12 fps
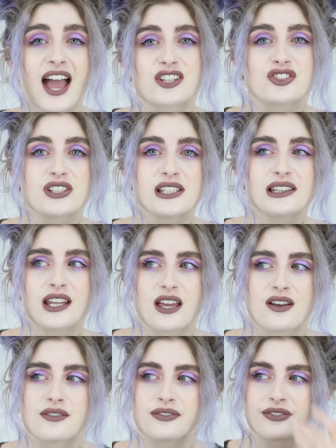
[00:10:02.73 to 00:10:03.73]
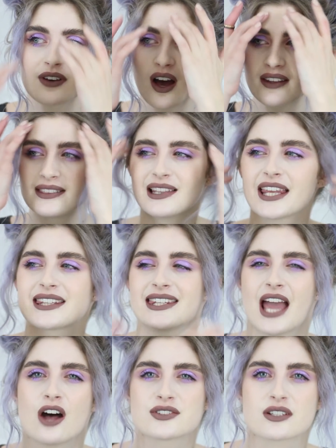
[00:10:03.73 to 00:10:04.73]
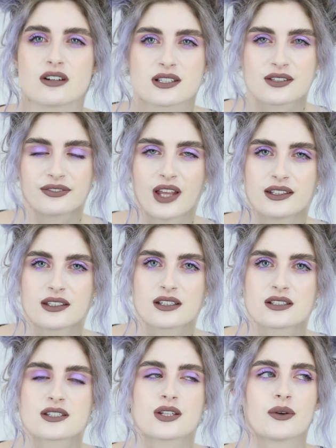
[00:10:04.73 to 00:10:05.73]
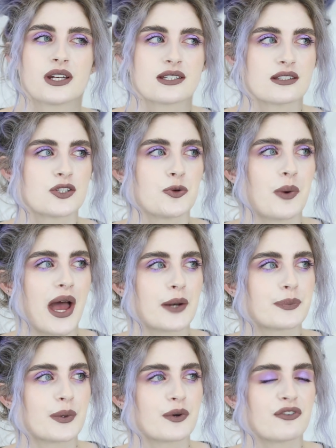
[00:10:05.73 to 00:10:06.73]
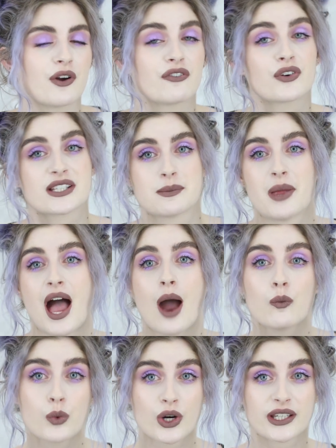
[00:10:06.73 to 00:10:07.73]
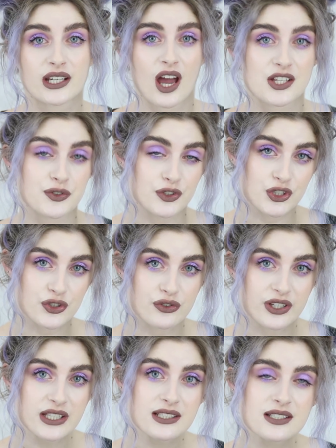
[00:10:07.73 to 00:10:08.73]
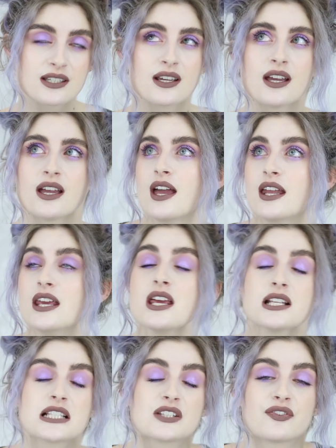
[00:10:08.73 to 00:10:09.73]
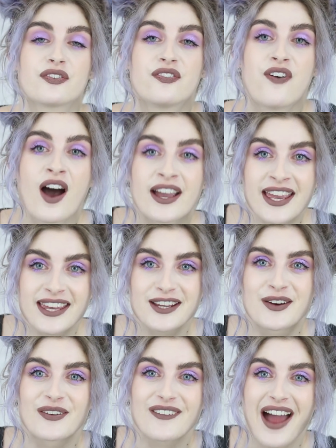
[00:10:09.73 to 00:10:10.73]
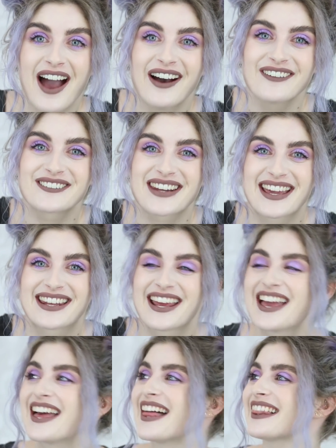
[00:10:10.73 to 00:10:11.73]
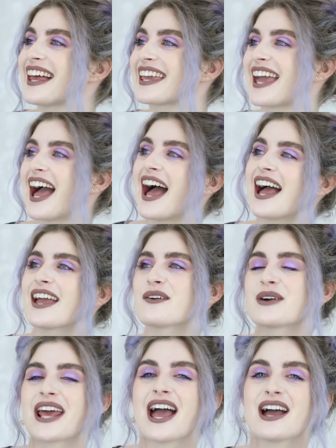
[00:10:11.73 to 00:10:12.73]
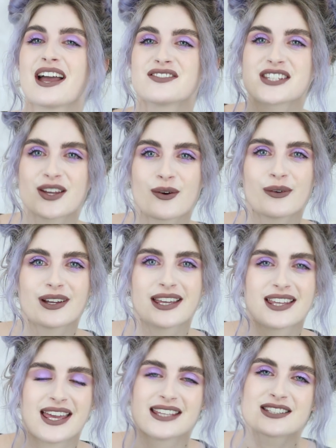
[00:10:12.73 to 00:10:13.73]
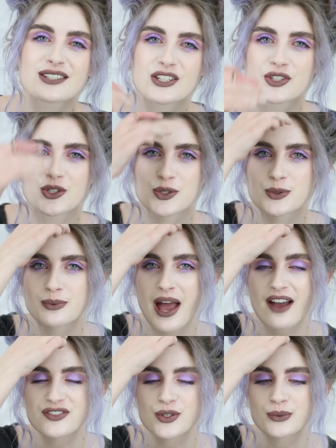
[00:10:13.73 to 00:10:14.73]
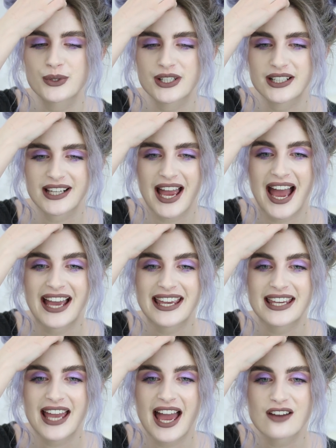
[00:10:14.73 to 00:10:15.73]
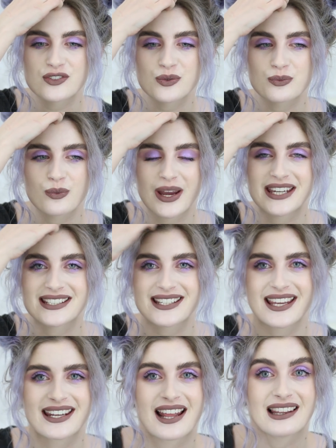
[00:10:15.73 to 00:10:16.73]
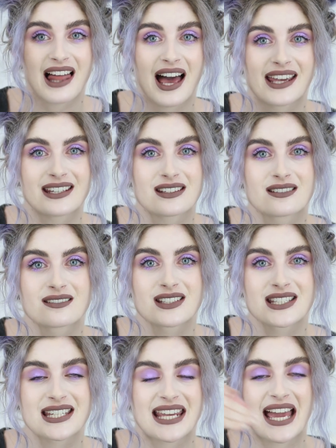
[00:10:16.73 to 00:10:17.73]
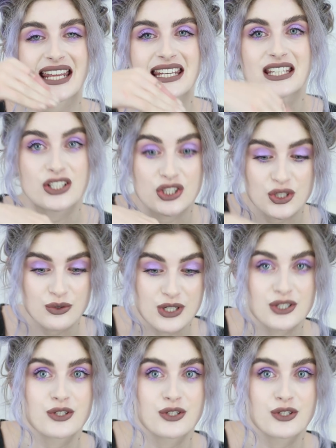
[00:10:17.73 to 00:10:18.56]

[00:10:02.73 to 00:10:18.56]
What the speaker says: actually live on like the outskirts of London, so it isn't too bad. But for example, I work in Oxford Street, and it's fucking crowded. Like when I have to go into the tube after work, I have to wait in a line to get into the